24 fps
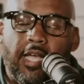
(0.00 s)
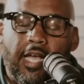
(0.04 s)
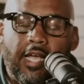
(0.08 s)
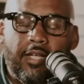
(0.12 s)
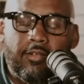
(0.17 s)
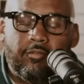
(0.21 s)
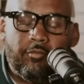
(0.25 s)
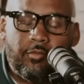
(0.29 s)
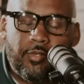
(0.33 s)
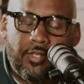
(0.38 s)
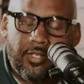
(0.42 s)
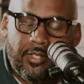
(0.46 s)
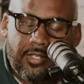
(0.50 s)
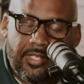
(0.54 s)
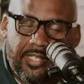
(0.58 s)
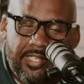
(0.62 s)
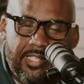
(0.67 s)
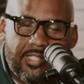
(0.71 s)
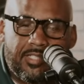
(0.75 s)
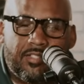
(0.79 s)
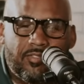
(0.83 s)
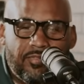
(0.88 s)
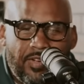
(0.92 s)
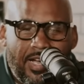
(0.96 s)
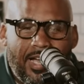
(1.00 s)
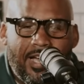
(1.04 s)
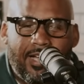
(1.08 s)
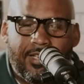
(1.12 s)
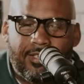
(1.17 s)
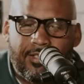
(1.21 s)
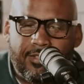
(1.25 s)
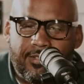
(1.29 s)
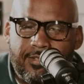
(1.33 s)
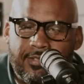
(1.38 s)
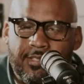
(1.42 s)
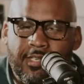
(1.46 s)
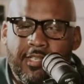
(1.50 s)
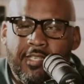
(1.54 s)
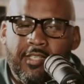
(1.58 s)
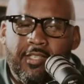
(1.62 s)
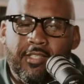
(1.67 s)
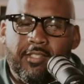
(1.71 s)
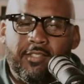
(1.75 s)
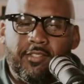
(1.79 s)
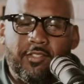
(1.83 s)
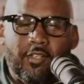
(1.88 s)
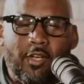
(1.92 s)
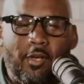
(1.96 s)
not. We are against violence.
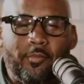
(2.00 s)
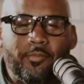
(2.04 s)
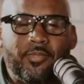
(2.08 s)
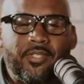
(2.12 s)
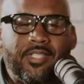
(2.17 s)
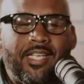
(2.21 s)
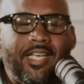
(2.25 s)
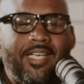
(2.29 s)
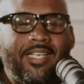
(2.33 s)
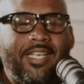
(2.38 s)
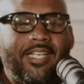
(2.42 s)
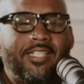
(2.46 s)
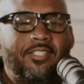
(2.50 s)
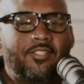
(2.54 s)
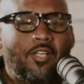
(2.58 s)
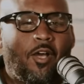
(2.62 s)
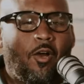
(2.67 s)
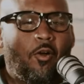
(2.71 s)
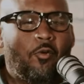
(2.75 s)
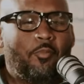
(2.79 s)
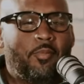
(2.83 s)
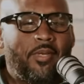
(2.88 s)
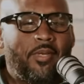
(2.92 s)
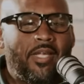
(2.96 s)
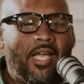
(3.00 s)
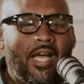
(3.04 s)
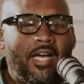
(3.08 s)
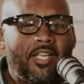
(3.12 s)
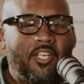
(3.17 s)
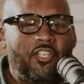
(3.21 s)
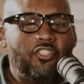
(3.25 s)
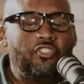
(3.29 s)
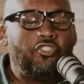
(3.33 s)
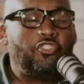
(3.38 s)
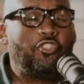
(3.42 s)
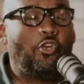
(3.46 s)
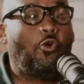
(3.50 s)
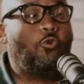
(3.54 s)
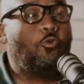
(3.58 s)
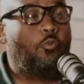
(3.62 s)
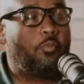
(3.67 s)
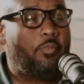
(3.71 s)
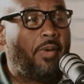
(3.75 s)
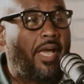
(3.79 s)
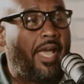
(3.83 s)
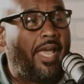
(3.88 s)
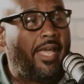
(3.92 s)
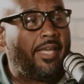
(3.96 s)
So I'm saying it taught me how to
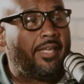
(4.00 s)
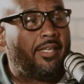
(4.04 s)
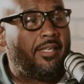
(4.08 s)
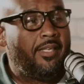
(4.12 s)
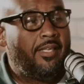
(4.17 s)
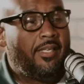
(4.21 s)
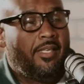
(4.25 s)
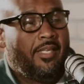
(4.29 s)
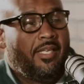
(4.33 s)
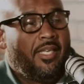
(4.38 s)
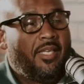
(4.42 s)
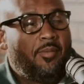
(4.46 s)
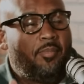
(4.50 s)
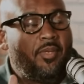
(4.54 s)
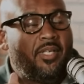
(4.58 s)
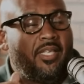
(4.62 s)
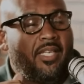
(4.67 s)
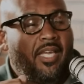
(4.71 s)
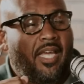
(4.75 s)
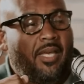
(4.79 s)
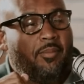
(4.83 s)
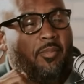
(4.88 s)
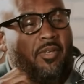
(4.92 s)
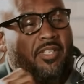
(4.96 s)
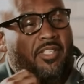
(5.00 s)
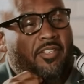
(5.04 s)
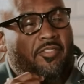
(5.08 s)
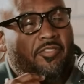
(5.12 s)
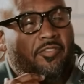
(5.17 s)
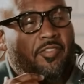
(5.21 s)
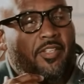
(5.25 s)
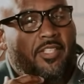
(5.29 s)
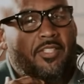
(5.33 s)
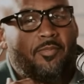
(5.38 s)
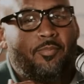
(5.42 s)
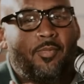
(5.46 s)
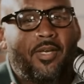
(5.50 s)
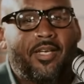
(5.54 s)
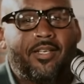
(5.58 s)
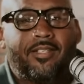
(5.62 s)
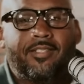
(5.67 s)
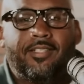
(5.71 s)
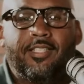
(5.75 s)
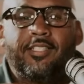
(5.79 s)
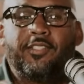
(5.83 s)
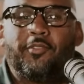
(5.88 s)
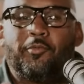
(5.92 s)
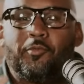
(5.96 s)
joke back. It became a defense
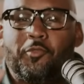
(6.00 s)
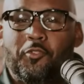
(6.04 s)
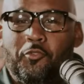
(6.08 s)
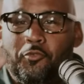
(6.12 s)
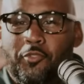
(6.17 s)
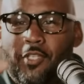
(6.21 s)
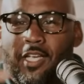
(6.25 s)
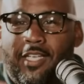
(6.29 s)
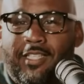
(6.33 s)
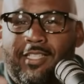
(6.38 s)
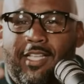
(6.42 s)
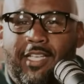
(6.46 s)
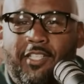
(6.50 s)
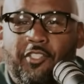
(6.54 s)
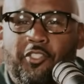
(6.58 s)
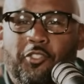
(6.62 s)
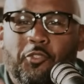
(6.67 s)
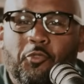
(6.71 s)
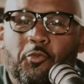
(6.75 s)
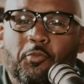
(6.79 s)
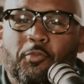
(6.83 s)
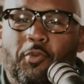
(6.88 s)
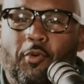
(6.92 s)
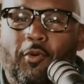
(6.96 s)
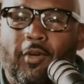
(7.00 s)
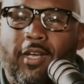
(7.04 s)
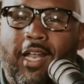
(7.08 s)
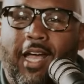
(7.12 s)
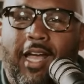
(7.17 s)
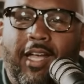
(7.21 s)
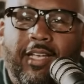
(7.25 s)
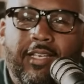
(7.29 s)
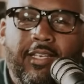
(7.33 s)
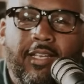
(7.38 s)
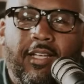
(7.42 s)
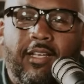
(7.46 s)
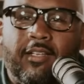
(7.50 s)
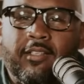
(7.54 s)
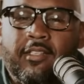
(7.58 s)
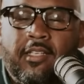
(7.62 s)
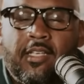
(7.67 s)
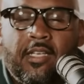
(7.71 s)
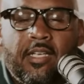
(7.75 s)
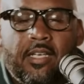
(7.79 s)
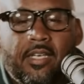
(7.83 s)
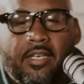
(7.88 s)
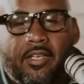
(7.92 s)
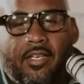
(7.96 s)
mechanism. You take that shoot part out there
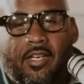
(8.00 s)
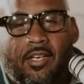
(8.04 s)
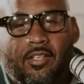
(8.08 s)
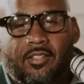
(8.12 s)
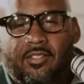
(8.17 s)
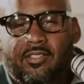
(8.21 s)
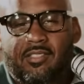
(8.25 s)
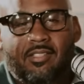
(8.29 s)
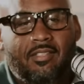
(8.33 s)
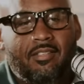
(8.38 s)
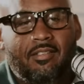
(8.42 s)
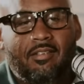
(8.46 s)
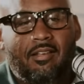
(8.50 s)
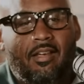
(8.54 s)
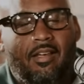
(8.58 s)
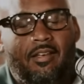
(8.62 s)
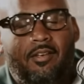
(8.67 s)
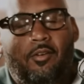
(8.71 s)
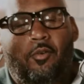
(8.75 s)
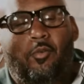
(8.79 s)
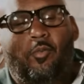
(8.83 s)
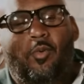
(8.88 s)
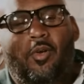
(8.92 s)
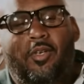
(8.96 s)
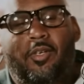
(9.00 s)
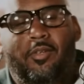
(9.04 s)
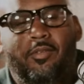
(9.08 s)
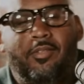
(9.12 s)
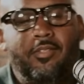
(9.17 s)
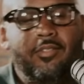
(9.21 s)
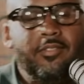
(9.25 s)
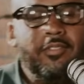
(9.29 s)
because I don't want to,